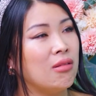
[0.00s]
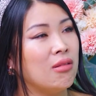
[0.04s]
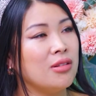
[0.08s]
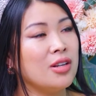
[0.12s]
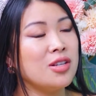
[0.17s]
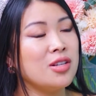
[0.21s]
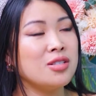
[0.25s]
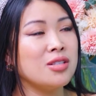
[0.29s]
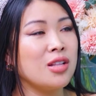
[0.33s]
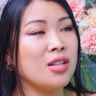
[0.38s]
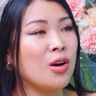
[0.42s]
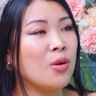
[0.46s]

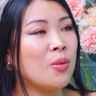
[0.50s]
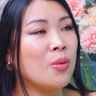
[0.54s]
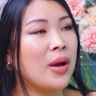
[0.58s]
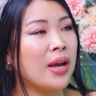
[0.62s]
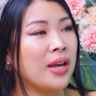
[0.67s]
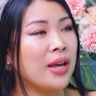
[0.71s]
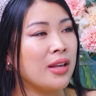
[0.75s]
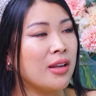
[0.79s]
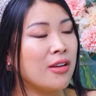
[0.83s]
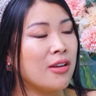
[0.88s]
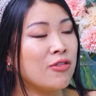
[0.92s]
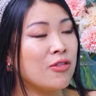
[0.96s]
there's no
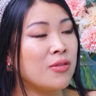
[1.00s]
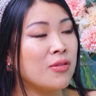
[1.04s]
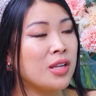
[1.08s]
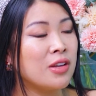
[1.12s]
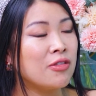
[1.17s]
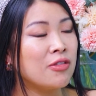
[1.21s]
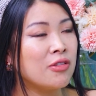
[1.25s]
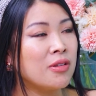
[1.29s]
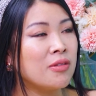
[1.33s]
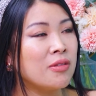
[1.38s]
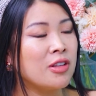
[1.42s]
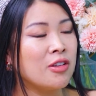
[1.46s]
way.
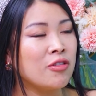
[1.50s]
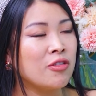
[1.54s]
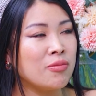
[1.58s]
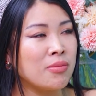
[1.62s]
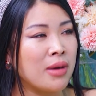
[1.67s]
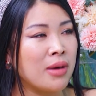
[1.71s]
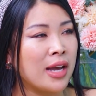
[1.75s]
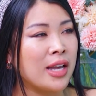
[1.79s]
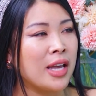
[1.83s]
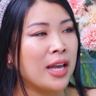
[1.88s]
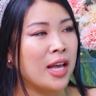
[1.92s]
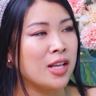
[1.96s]
If
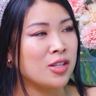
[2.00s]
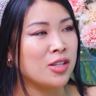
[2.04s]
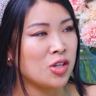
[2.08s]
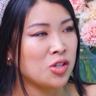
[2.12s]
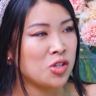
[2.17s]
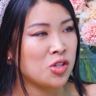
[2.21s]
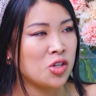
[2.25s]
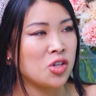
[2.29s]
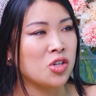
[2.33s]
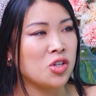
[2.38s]
my ancestor